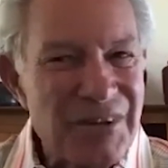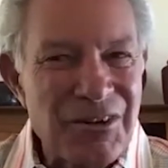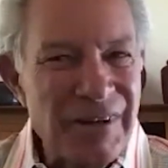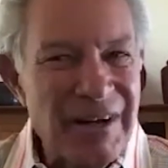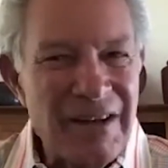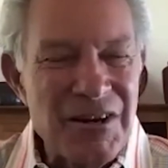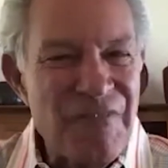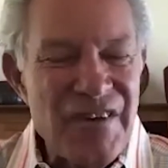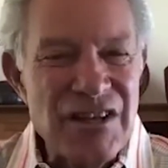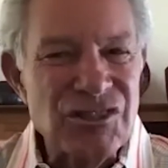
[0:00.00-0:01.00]
you have a grin
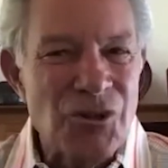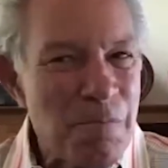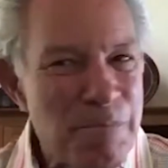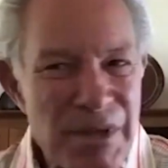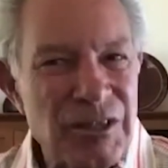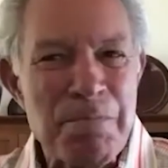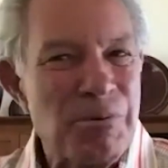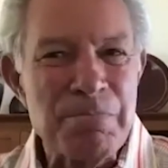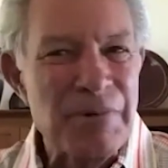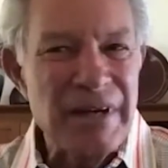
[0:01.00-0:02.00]
on your face so big
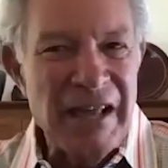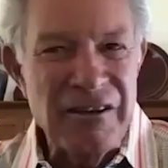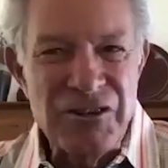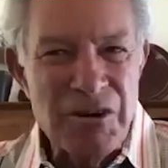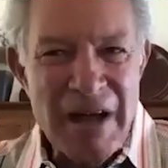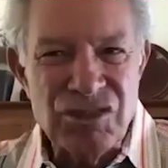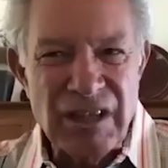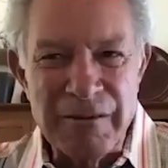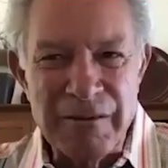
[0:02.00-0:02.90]
you could put a banana in your mouth